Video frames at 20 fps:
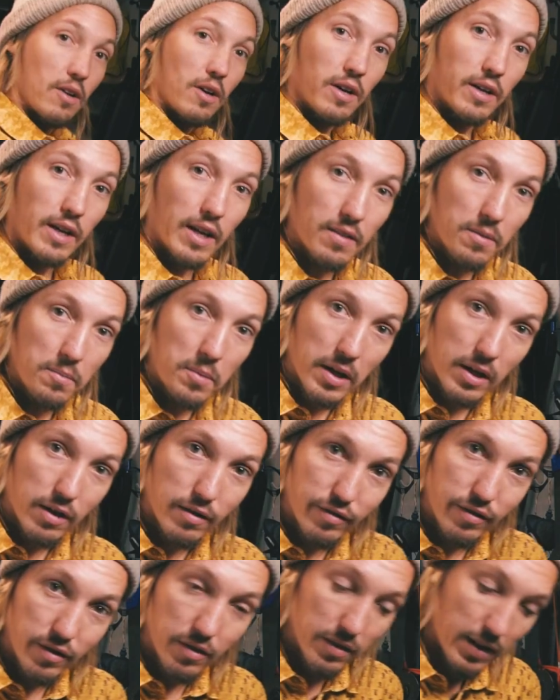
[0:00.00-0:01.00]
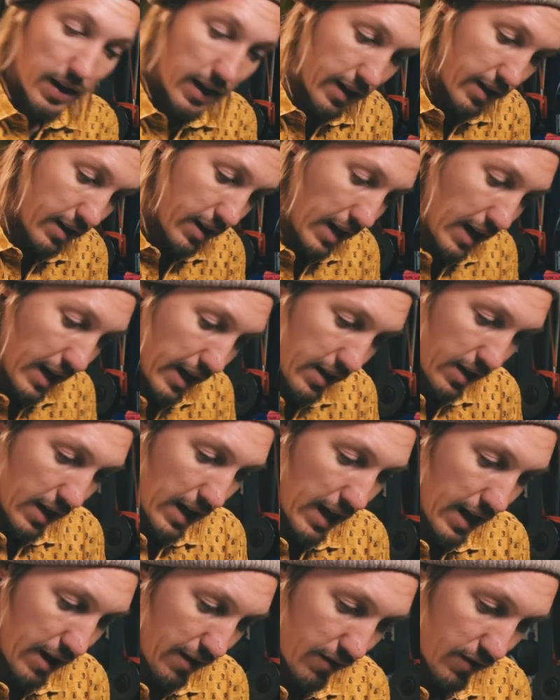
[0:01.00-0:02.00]
another microphone that I
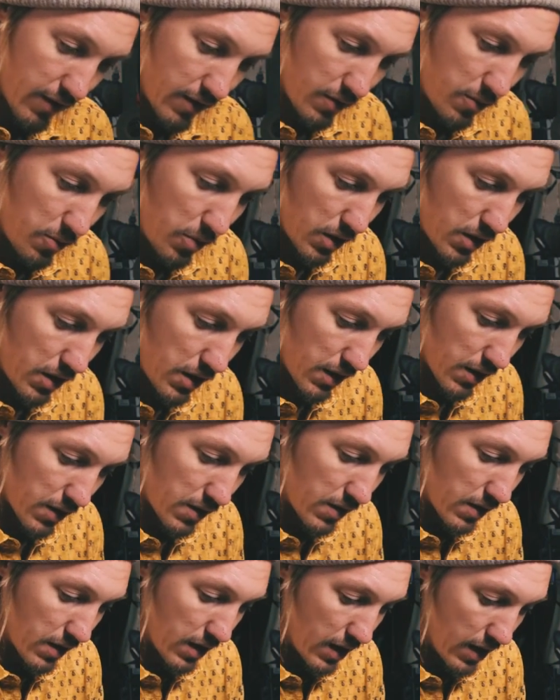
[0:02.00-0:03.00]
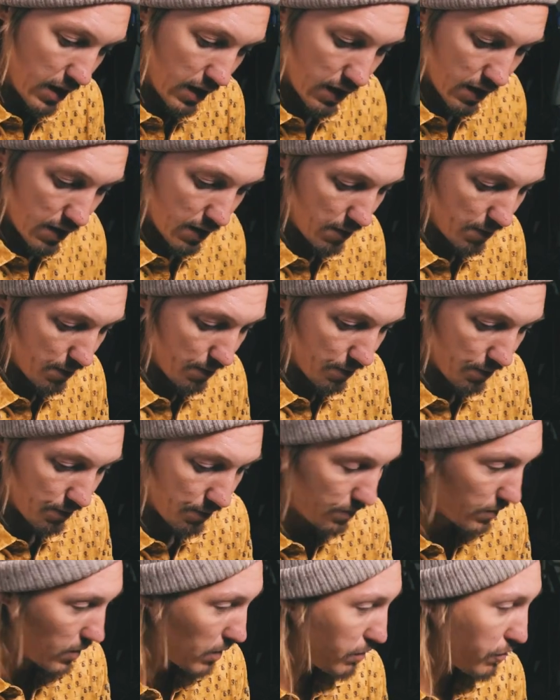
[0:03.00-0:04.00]
have, which is
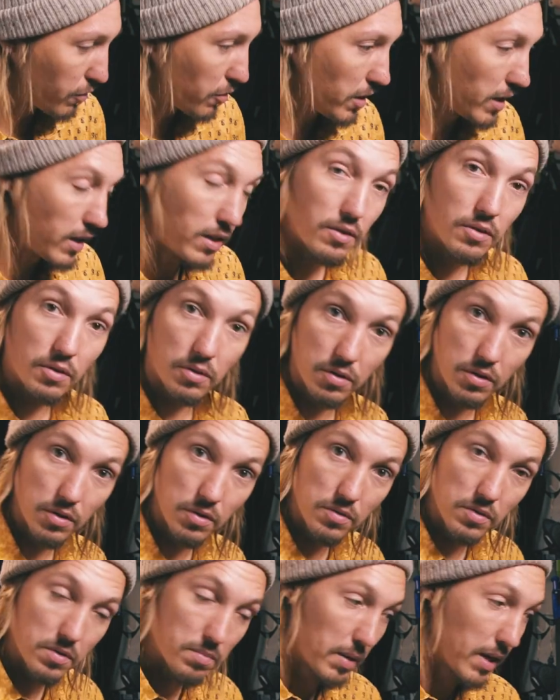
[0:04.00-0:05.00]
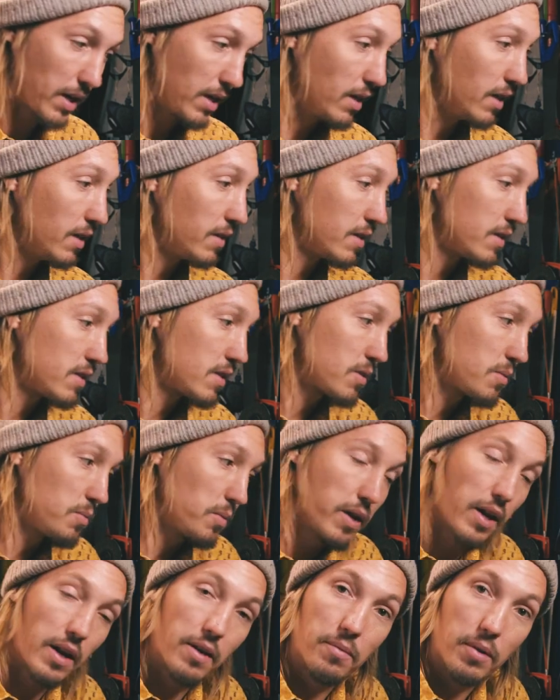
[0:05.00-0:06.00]
for indoor use mainly. This is
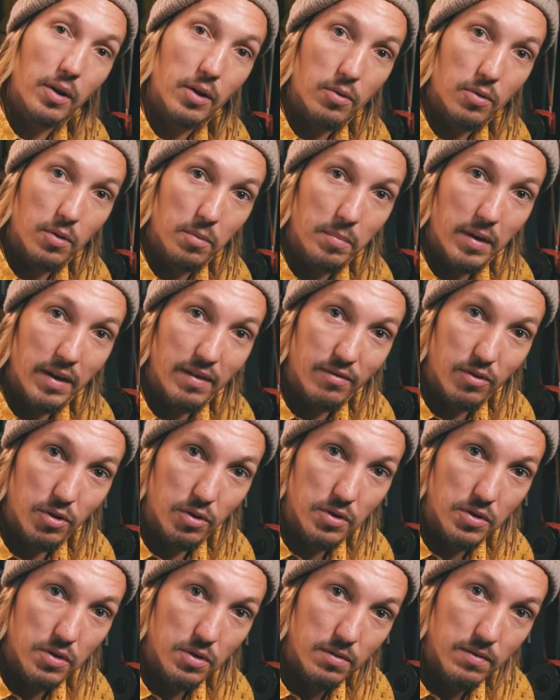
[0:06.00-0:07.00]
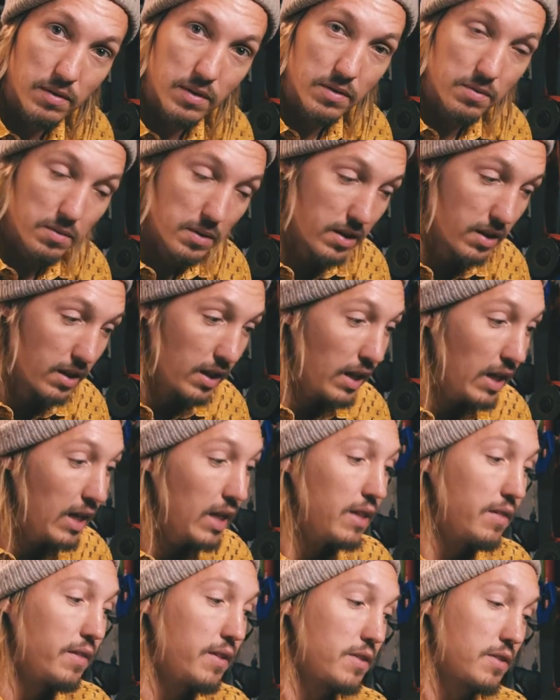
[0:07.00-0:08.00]
what I record my voiceovers with.
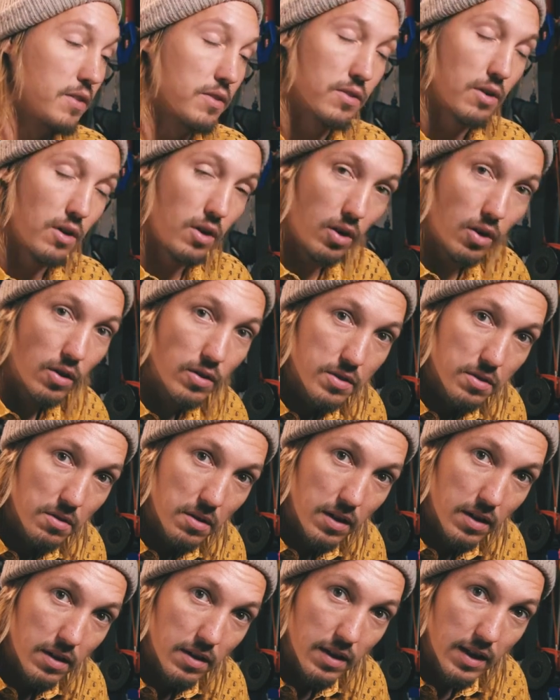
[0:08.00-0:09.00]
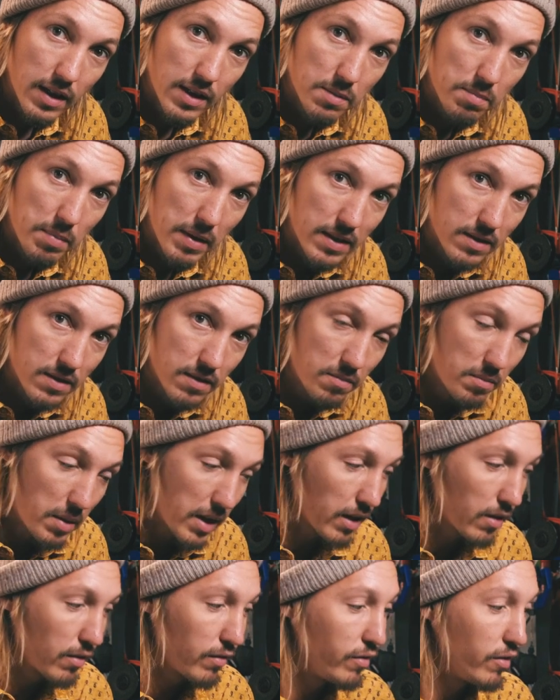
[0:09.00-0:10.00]
This is also an expensive
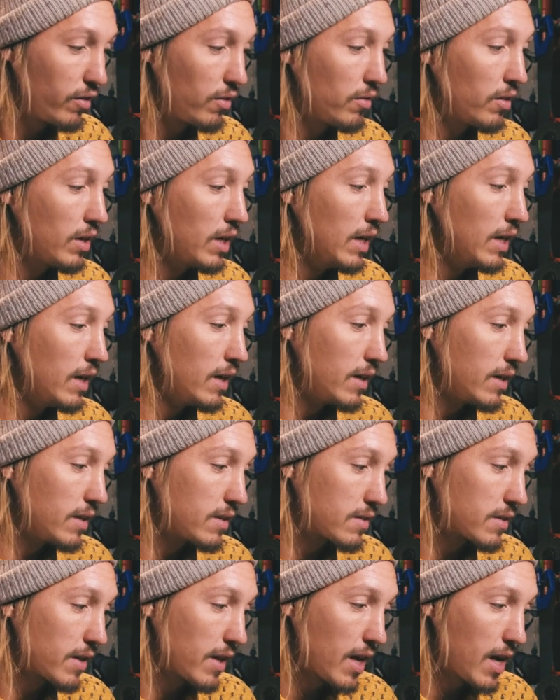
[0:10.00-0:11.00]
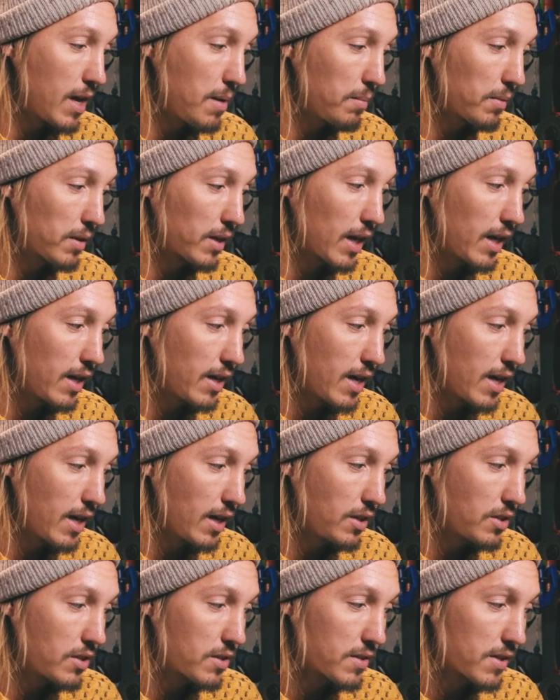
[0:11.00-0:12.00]
microphone. It's the
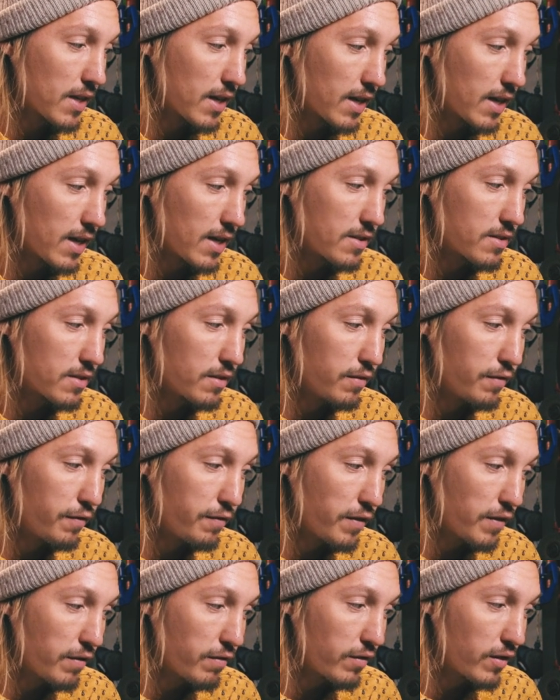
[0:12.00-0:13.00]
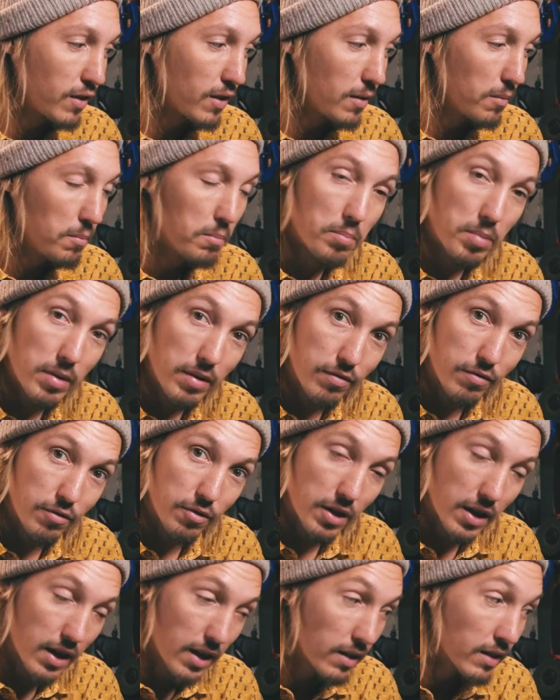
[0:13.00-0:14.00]
MKH Sennheiser 50
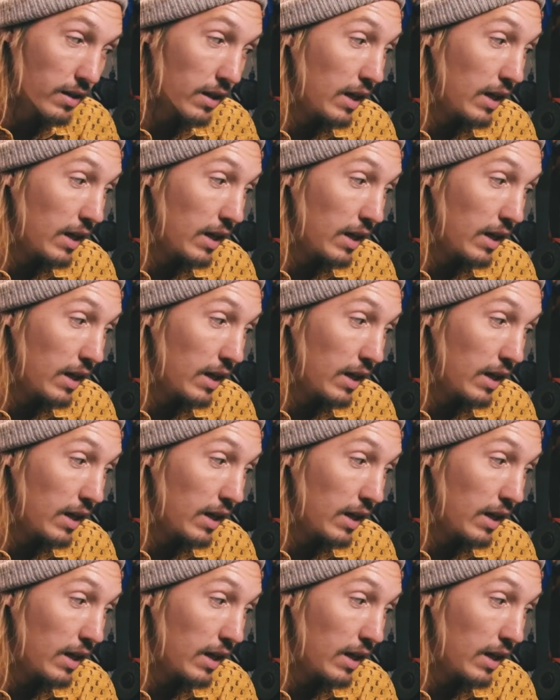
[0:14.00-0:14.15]
P48.